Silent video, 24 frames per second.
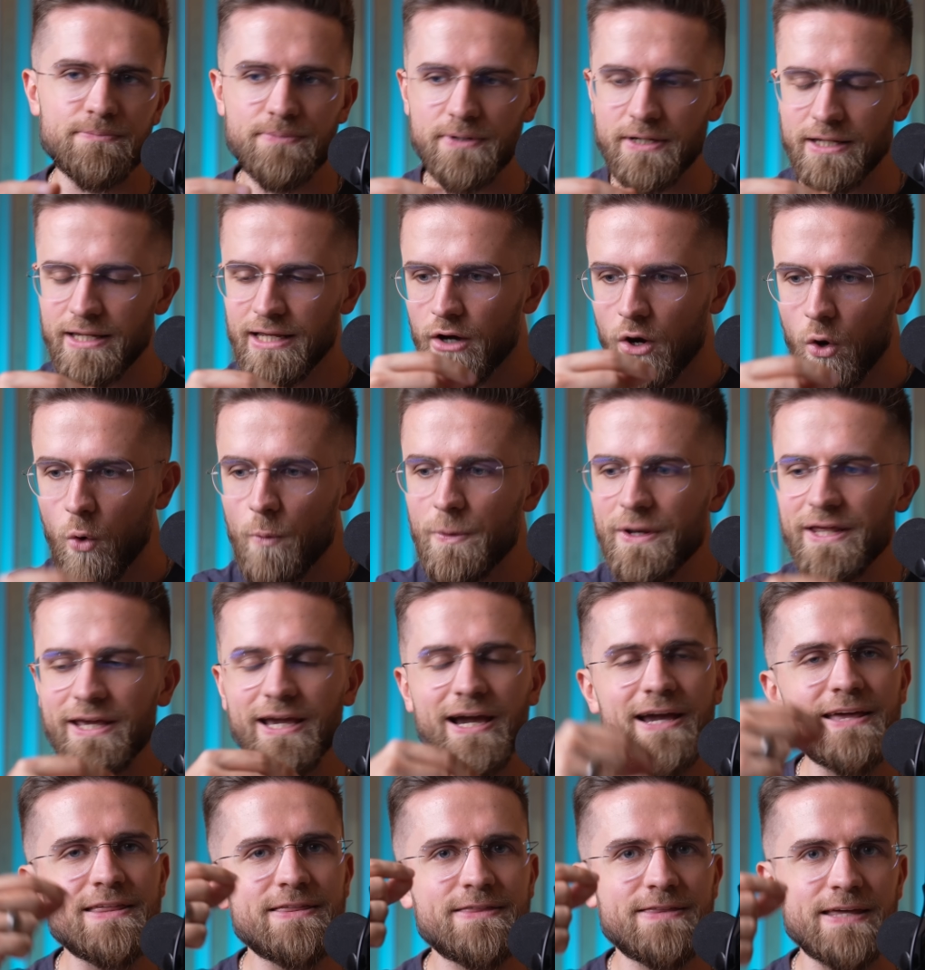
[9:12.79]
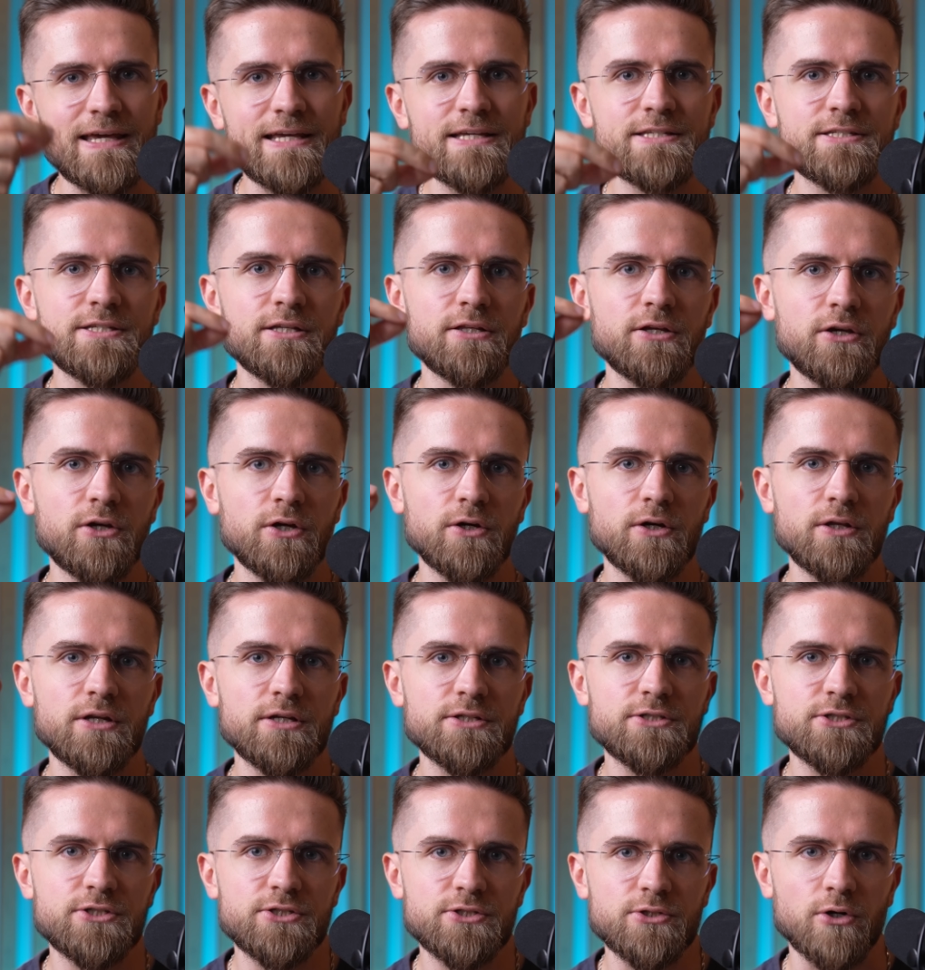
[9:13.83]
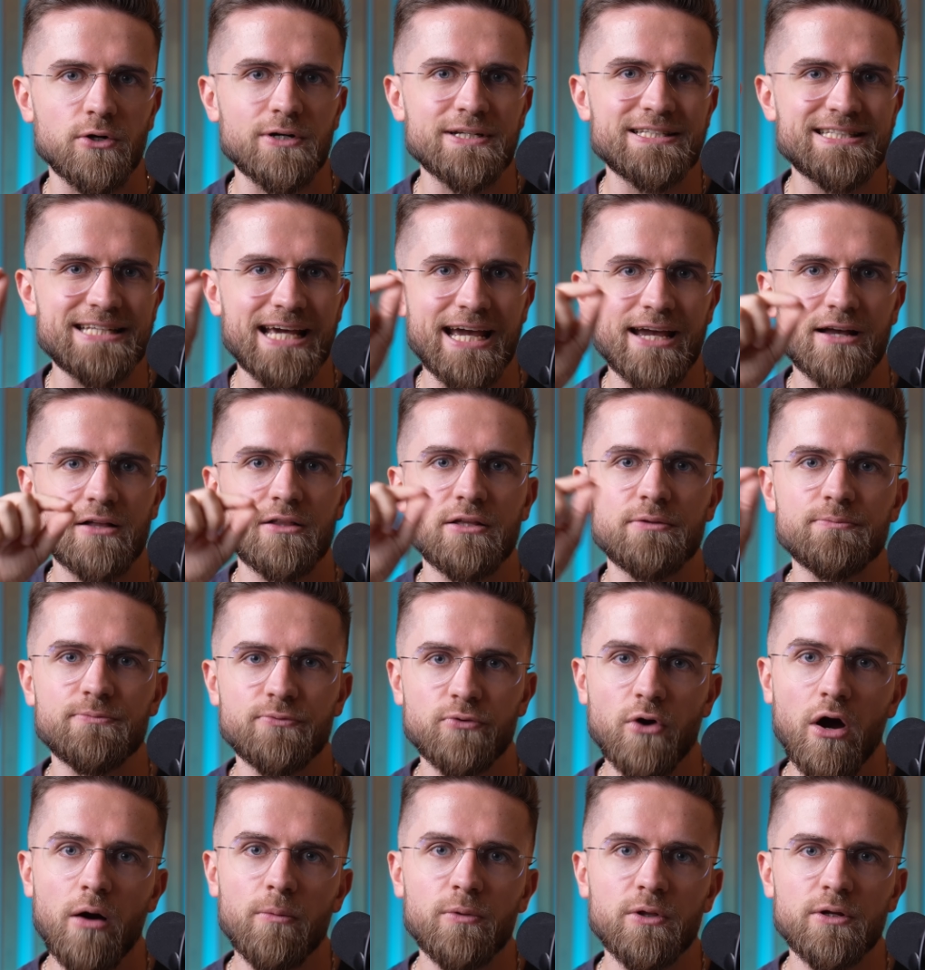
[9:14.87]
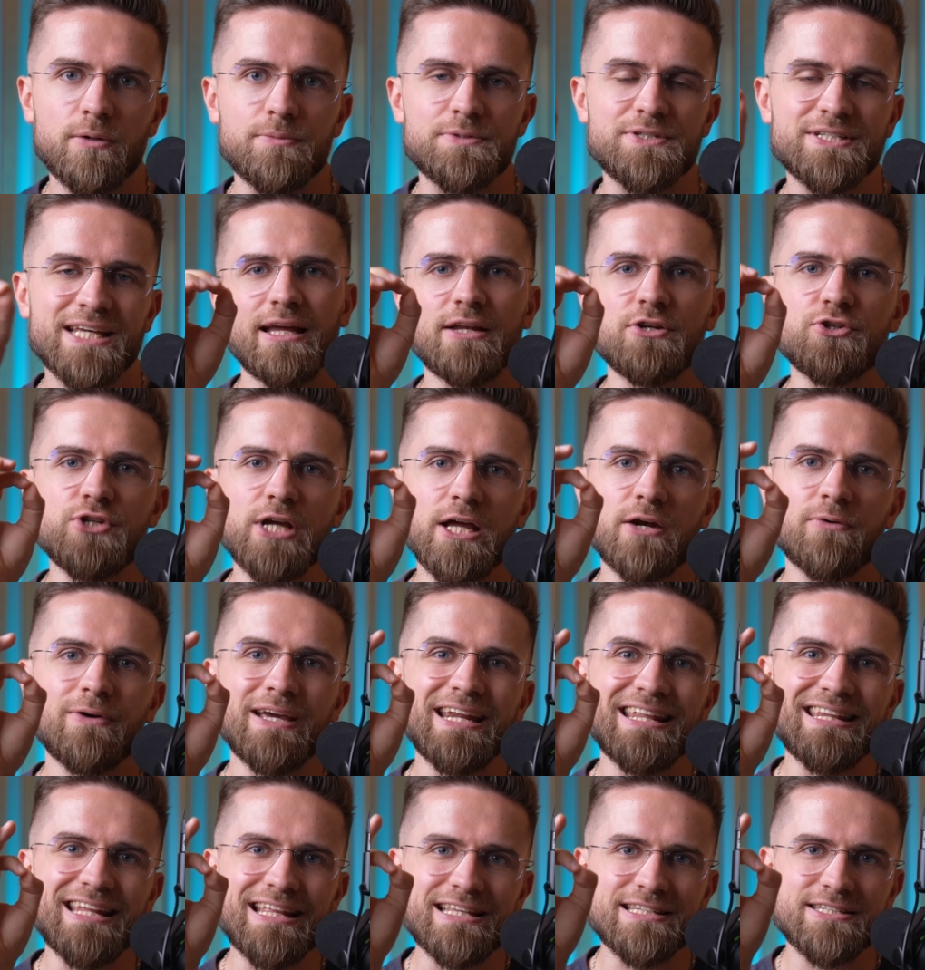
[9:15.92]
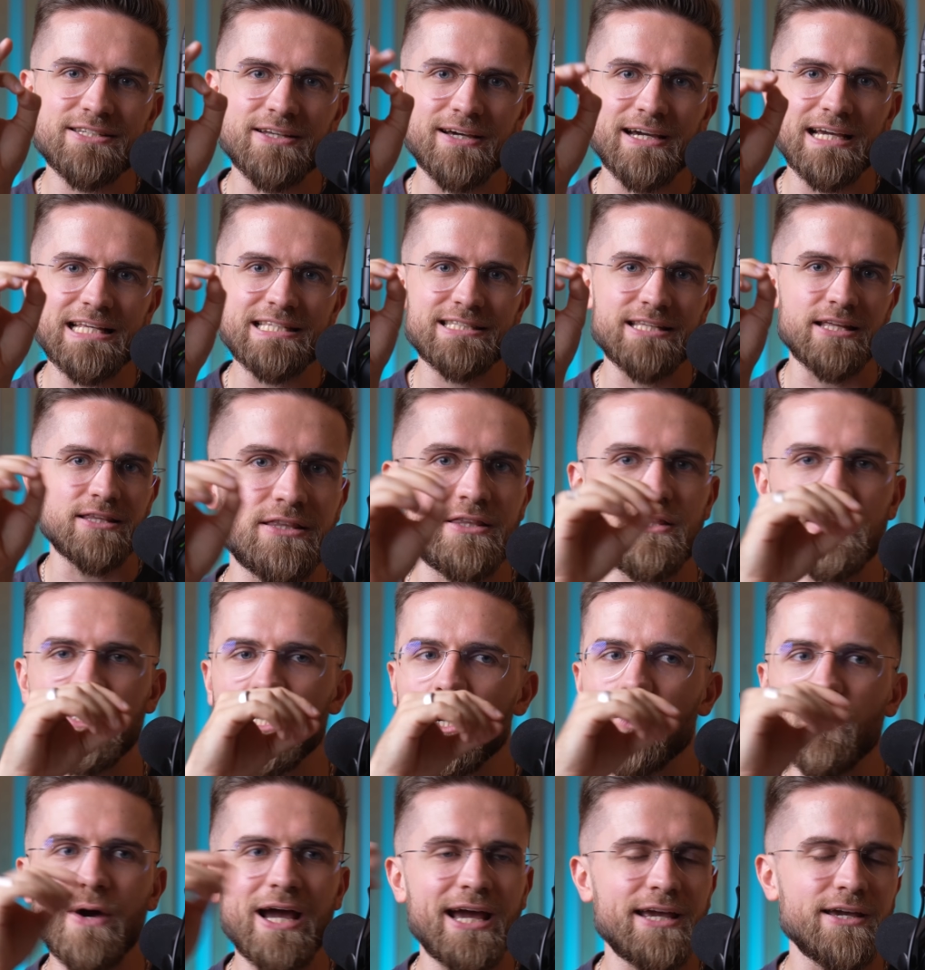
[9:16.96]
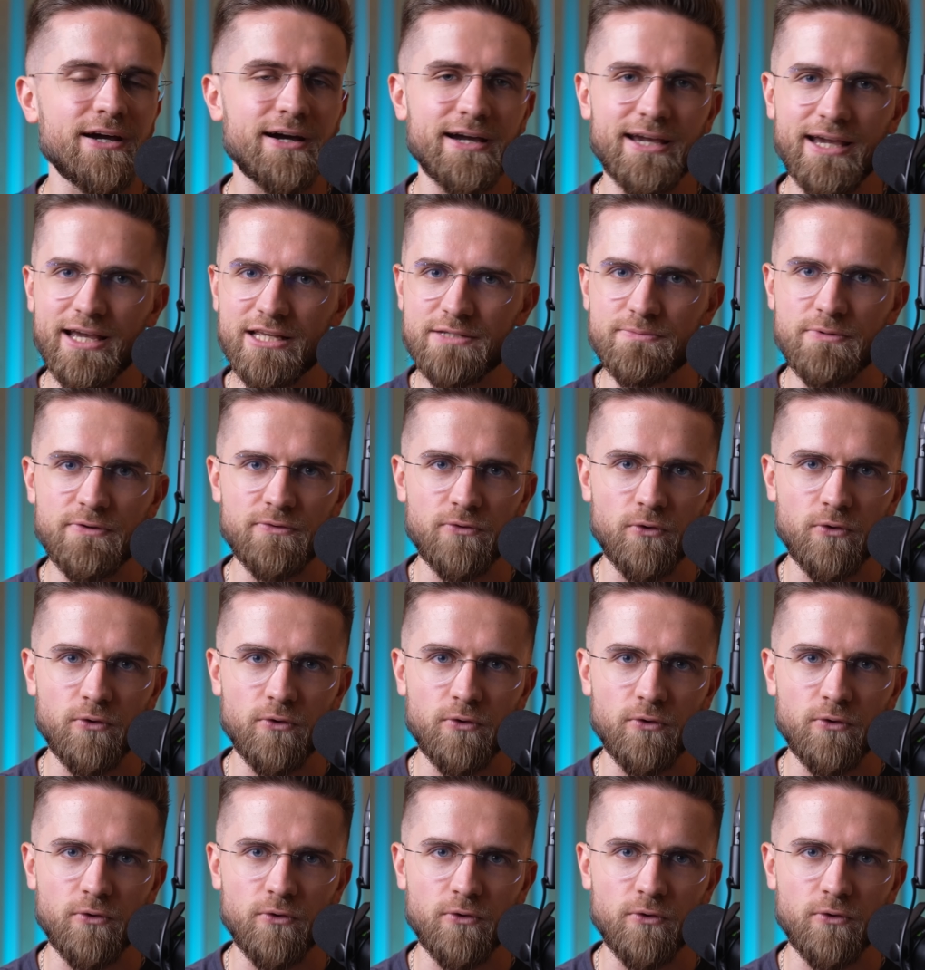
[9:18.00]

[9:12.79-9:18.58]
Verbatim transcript: but OpenAI thinks it could start tackling problems and generating insights that no AI has times